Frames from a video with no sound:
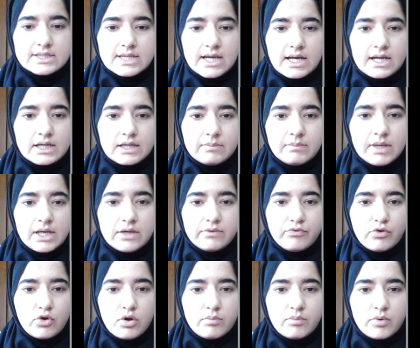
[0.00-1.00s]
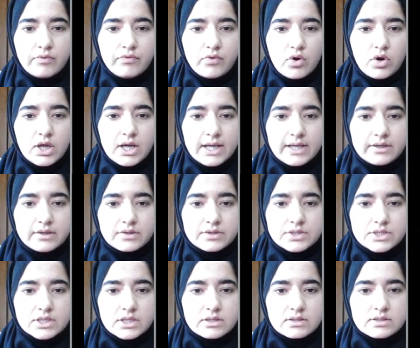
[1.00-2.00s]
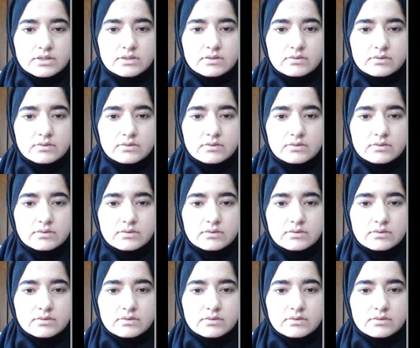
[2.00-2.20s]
ultimate form of all energies.